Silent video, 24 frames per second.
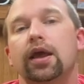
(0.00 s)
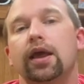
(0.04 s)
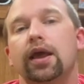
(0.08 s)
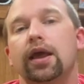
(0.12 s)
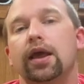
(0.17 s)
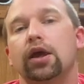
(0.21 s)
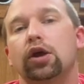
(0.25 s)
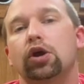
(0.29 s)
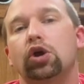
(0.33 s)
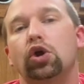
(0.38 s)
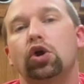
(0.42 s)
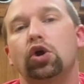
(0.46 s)

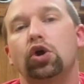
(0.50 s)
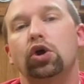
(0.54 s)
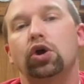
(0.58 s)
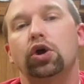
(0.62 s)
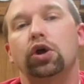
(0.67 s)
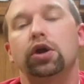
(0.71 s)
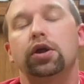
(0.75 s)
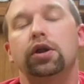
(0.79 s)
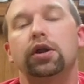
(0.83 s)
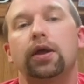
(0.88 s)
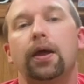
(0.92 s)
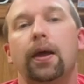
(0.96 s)
it
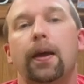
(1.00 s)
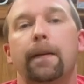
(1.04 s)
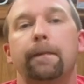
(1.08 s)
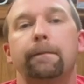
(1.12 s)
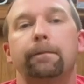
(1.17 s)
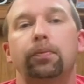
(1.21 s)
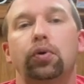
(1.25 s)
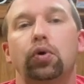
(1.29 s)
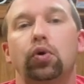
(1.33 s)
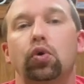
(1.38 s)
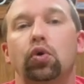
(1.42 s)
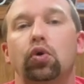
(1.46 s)
could
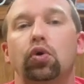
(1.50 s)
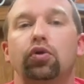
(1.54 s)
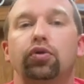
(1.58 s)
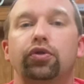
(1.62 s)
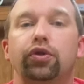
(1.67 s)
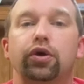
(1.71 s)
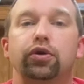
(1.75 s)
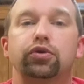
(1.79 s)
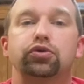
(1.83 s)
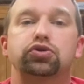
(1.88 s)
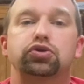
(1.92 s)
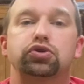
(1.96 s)
pull
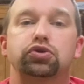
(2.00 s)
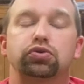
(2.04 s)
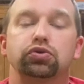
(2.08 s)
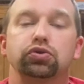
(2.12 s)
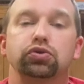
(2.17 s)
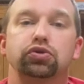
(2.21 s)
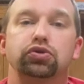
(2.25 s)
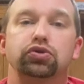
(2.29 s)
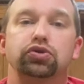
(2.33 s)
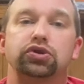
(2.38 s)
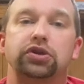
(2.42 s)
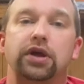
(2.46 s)
those
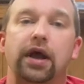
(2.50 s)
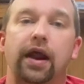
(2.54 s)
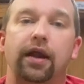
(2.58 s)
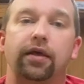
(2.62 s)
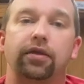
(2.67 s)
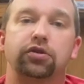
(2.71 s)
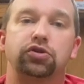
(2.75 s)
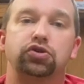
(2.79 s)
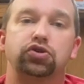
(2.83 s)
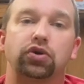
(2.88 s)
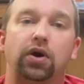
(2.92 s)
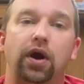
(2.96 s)
screws out of
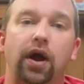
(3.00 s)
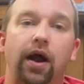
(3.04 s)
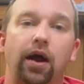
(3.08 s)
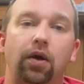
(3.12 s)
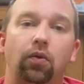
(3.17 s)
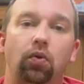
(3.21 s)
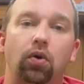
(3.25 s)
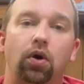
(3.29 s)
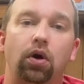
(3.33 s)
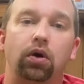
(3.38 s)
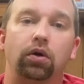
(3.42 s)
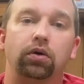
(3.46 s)
the
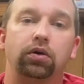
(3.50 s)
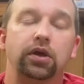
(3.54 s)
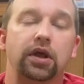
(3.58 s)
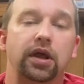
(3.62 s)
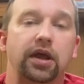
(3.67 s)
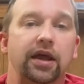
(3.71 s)
drywall.